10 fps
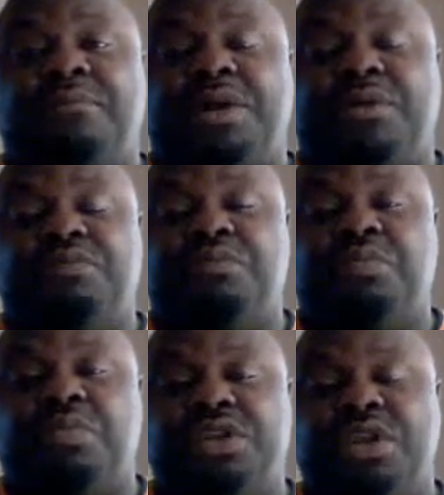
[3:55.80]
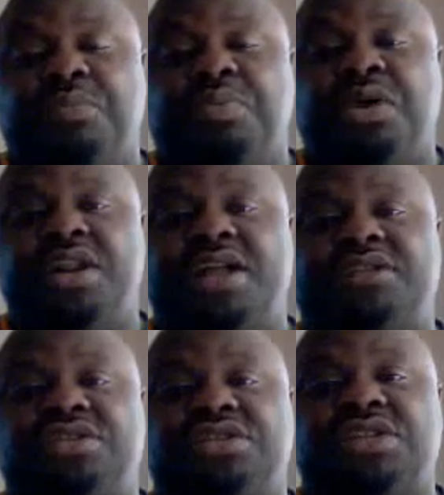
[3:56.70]
But when you're putting
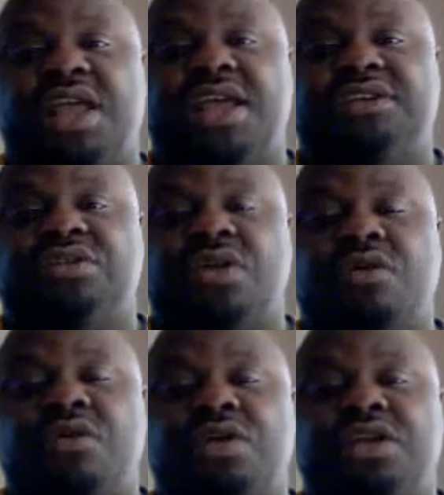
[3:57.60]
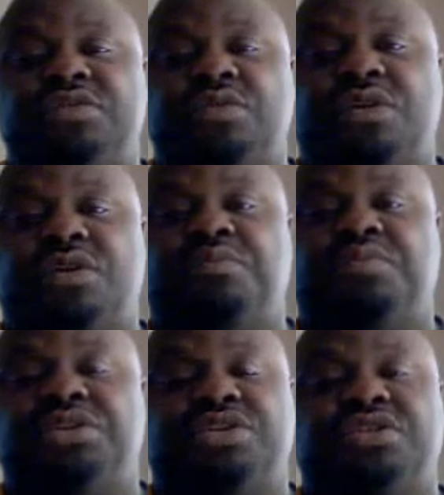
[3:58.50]
out your signs, you always want to
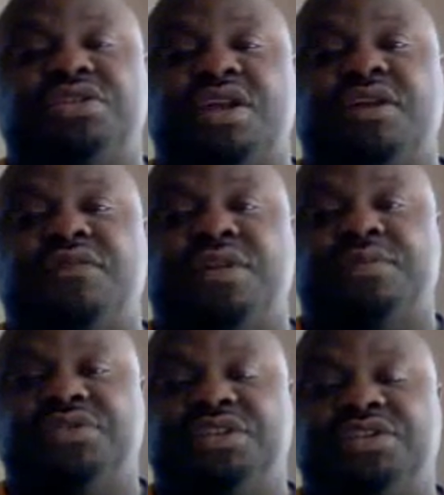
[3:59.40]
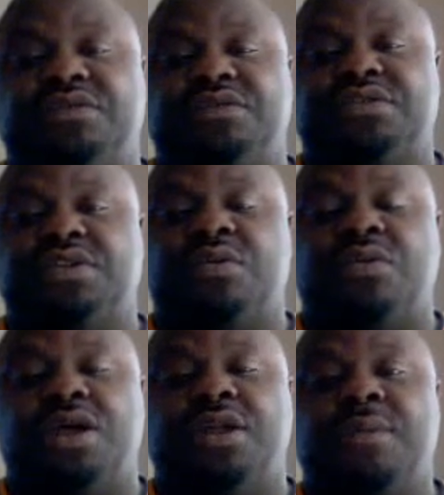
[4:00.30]
put yourself in the position of
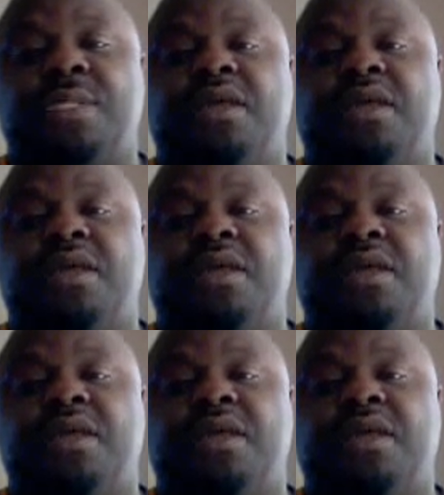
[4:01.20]
someone.